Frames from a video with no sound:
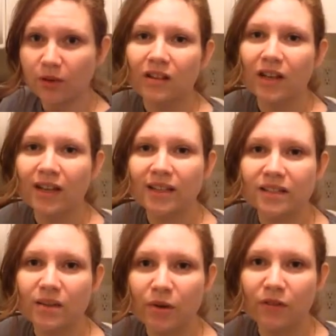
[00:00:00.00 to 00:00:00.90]
Let it
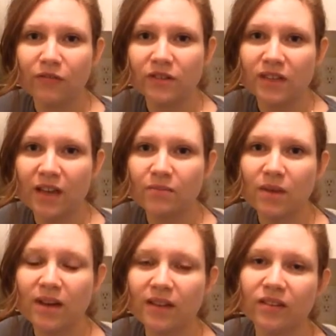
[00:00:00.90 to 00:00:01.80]
simmer for 10
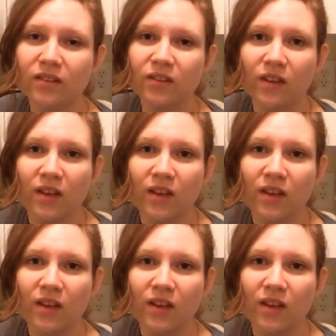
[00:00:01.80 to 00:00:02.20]
minutes,